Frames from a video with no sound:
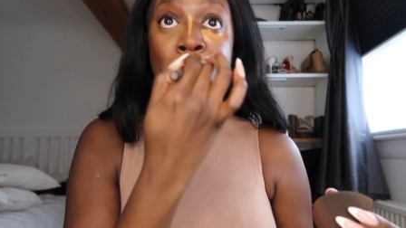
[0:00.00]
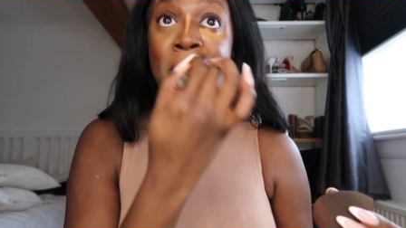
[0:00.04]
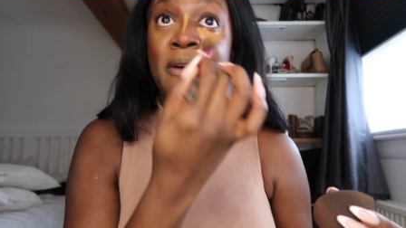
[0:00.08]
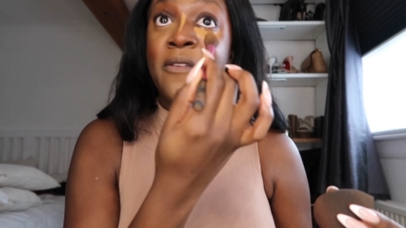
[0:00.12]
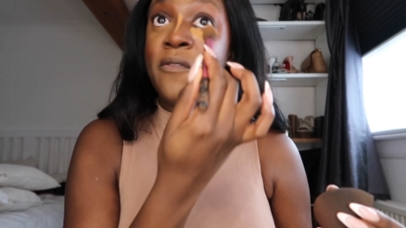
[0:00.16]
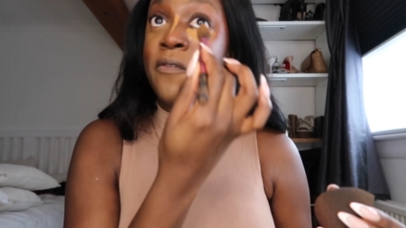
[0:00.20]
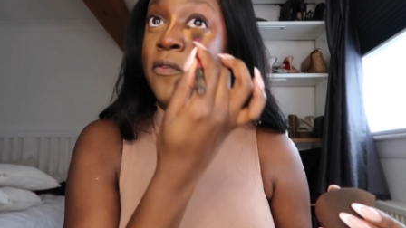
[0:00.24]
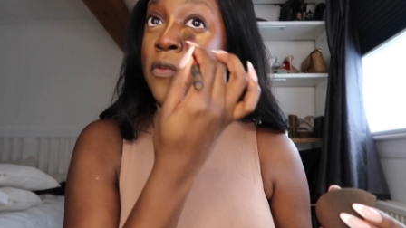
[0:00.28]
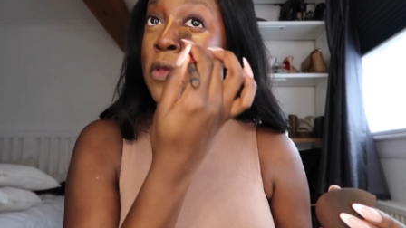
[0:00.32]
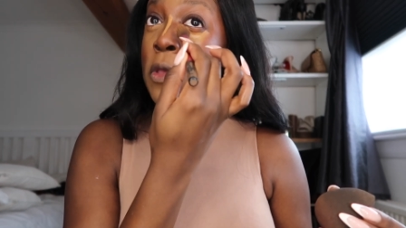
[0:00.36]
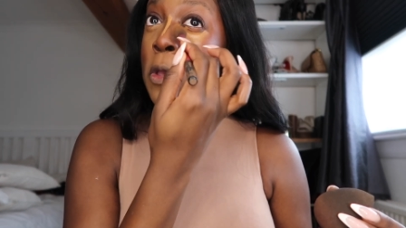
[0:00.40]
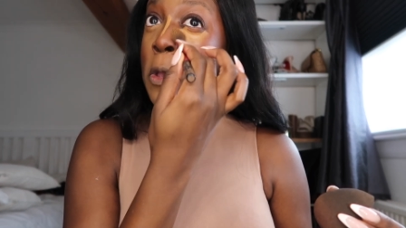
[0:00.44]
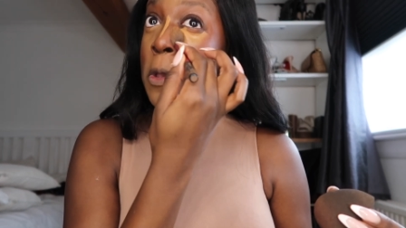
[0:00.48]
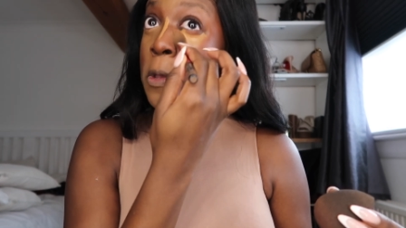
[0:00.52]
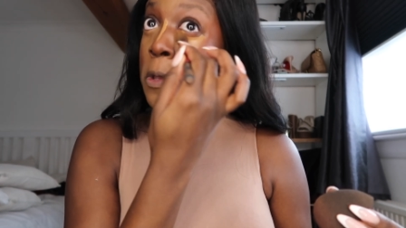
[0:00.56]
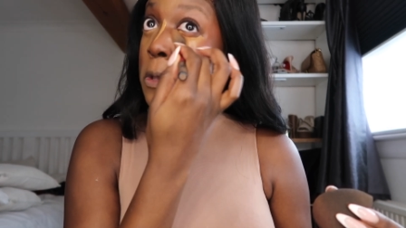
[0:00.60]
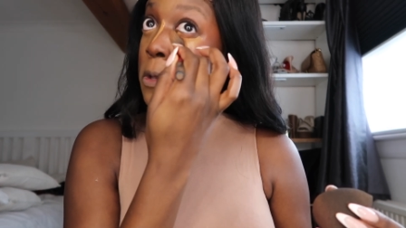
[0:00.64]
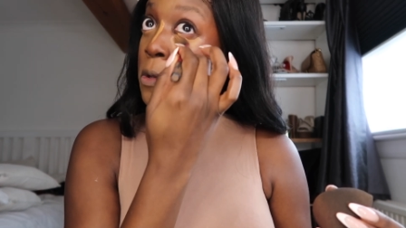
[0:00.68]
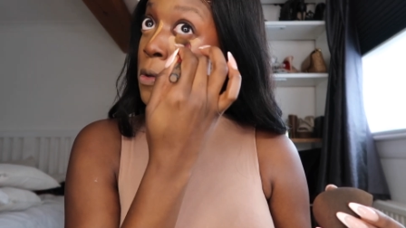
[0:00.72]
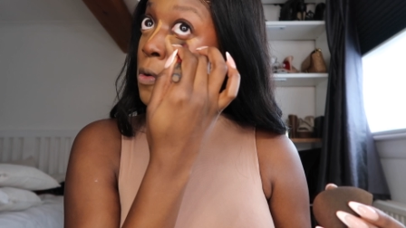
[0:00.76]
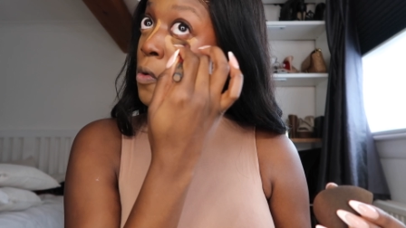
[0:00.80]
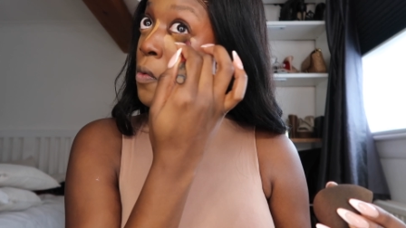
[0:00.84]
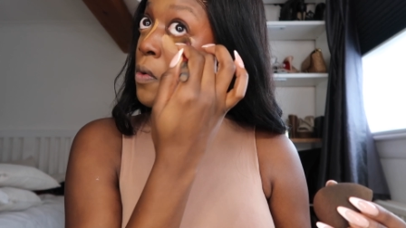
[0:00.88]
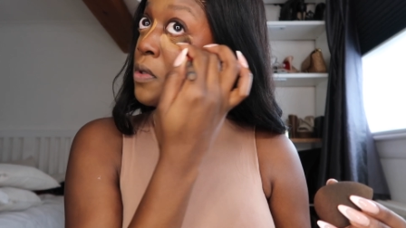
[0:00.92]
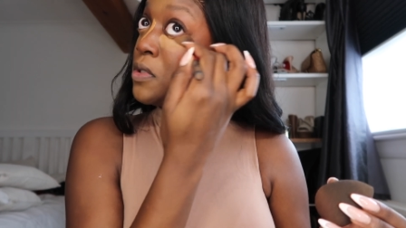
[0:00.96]
month for you
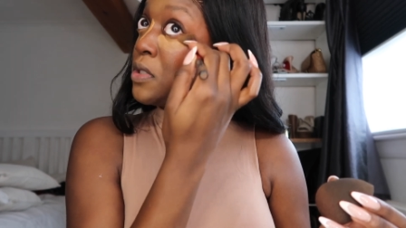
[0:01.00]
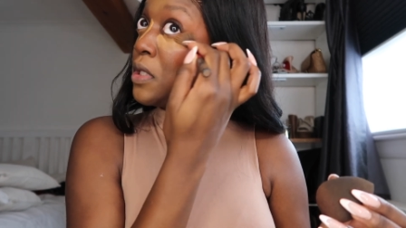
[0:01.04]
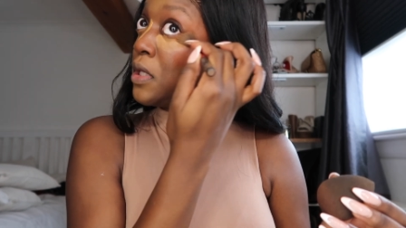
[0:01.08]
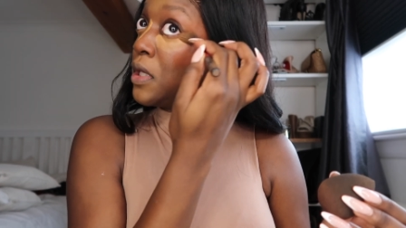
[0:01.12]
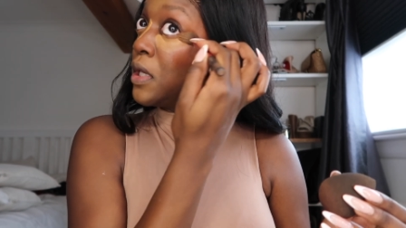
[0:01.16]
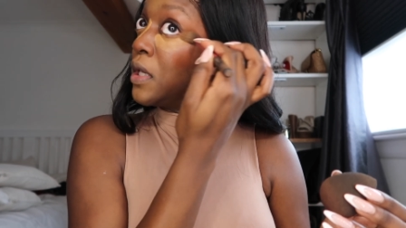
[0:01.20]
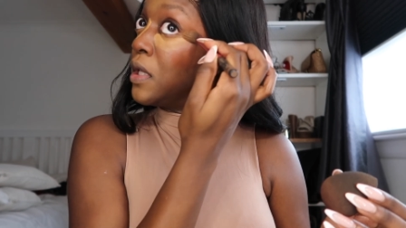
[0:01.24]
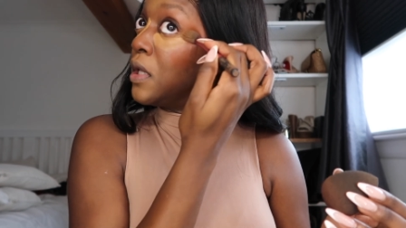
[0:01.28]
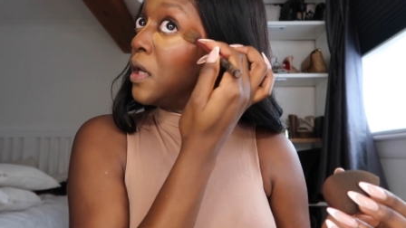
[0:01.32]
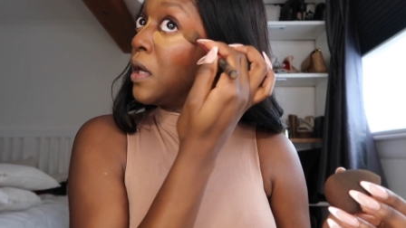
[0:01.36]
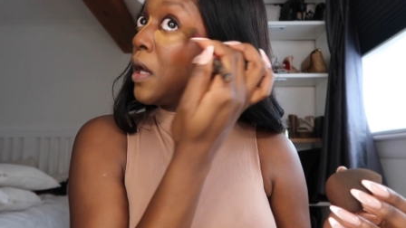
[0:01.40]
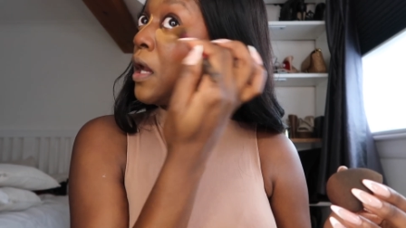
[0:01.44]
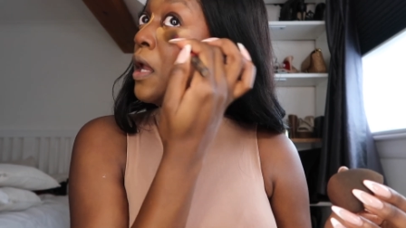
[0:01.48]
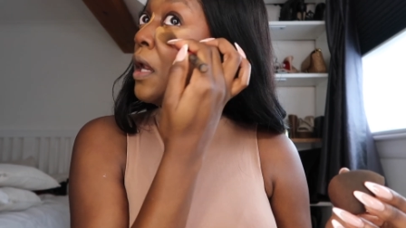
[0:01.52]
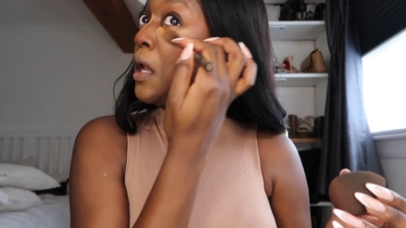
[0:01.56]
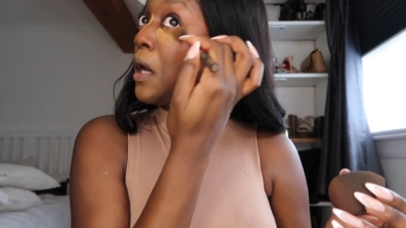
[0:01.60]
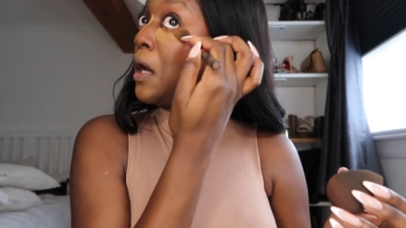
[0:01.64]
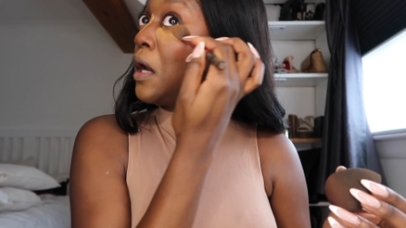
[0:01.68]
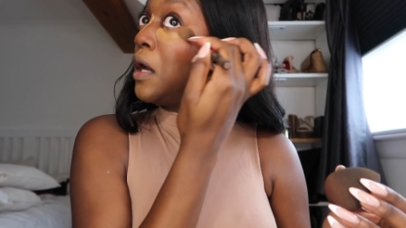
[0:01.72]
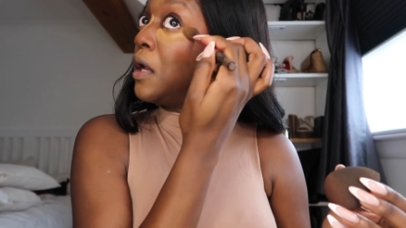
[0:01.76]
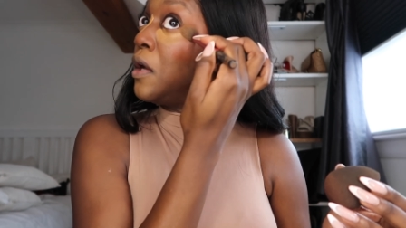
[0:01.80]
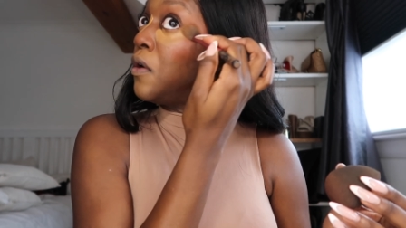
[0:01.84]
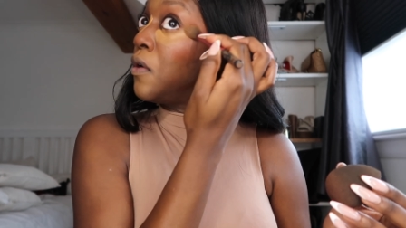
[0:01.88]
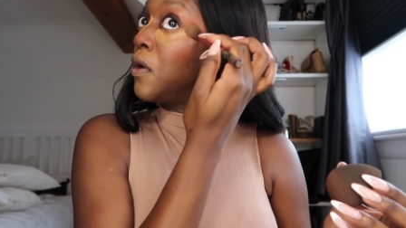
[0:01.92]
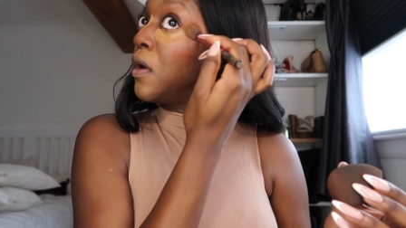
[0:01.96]
you're always thinking okay like
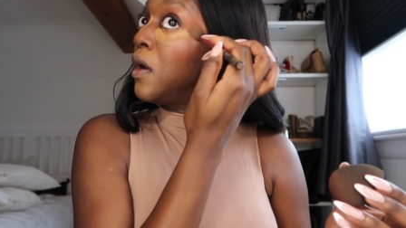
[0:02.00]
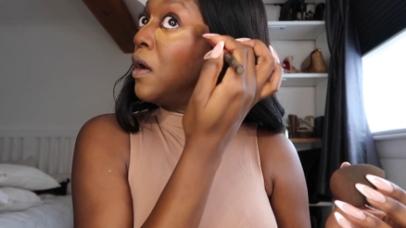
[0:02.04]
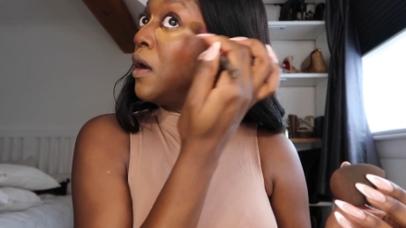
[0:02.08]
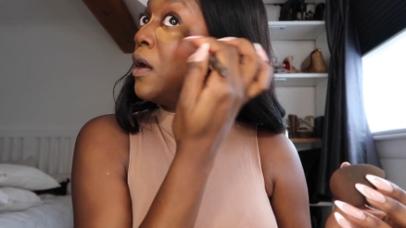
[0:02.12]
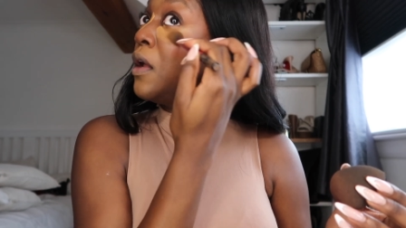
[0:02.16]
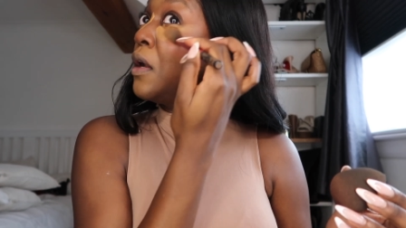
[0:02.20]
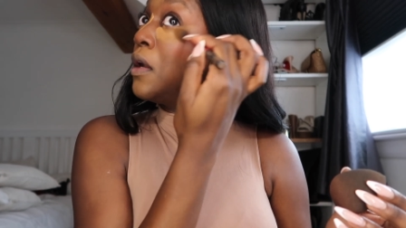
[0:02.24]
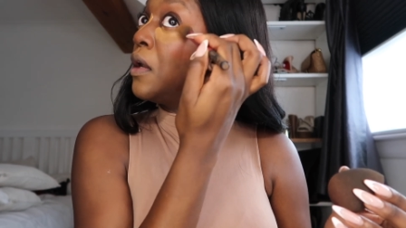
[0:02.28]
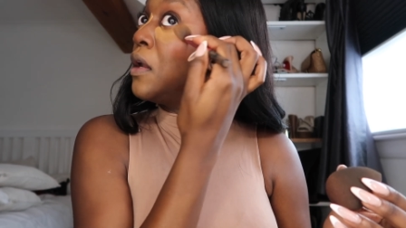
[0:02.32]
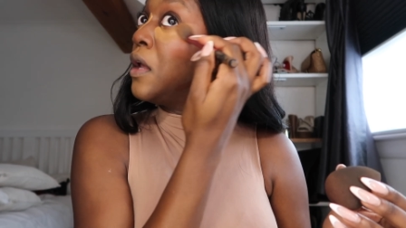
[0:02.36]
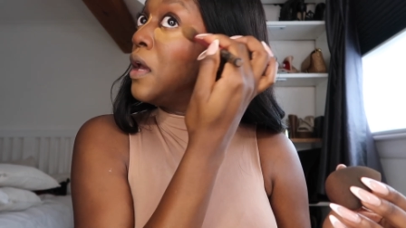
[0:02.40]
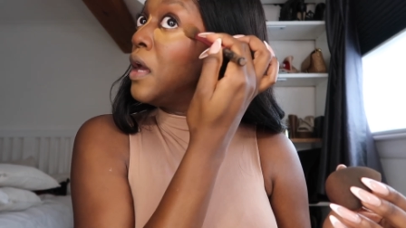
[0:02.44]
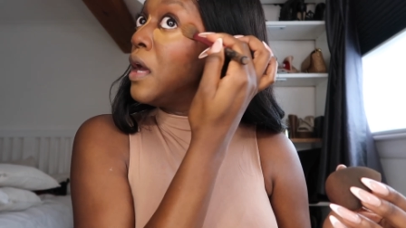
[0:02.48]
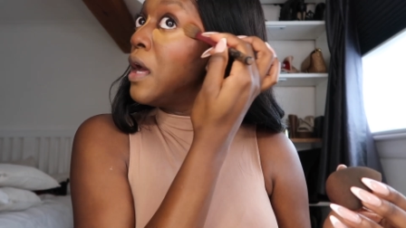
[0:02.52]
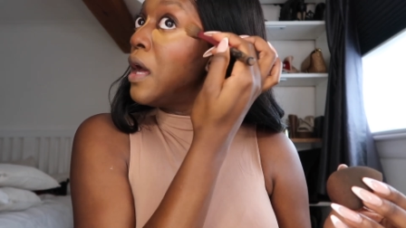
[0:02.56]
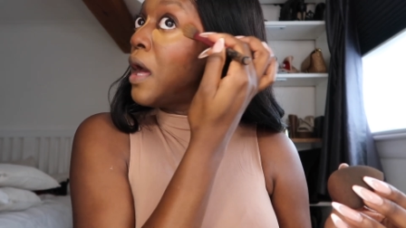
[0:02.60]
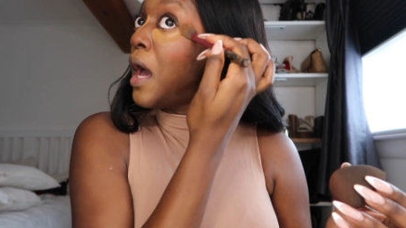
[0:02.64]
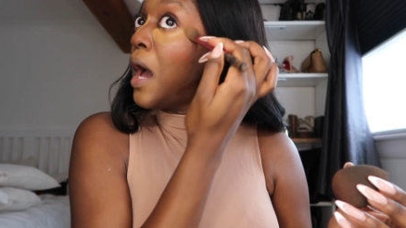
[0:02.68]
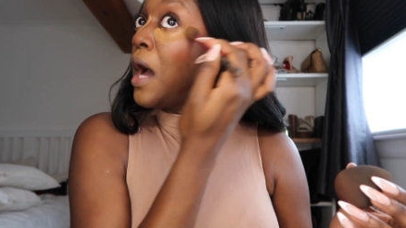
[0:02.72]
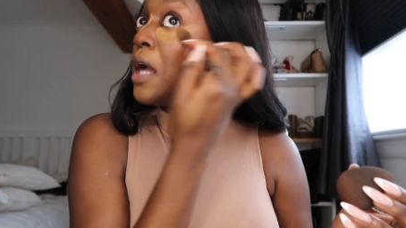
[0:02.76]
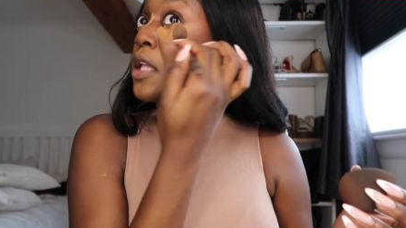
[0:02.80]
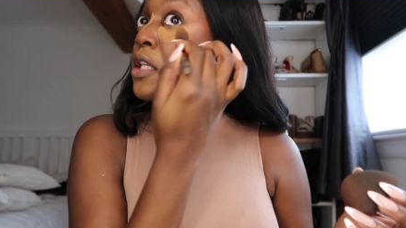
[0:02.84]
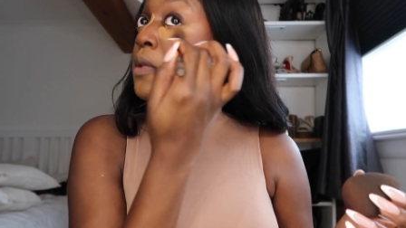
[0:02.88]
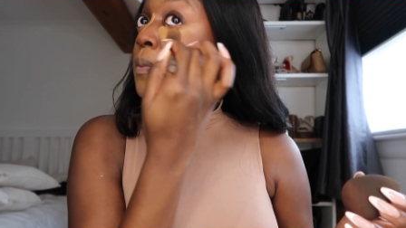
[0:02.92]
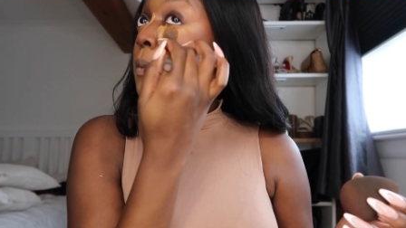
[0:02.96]
i can't
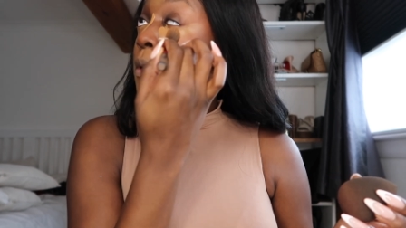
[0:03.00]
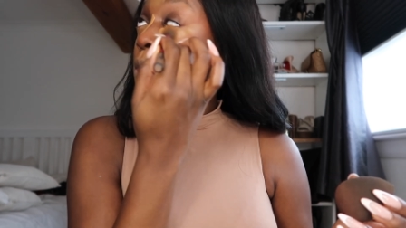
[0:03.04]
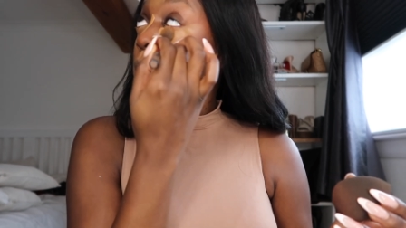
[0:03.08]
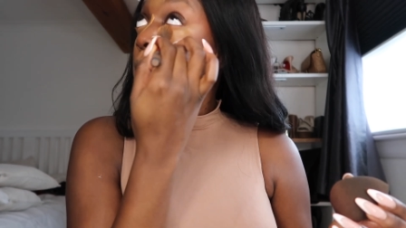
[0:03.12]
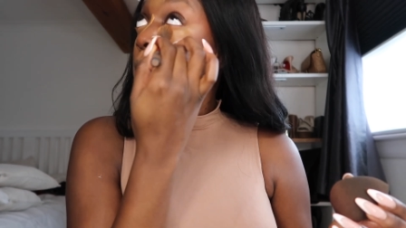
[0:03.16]
i have to be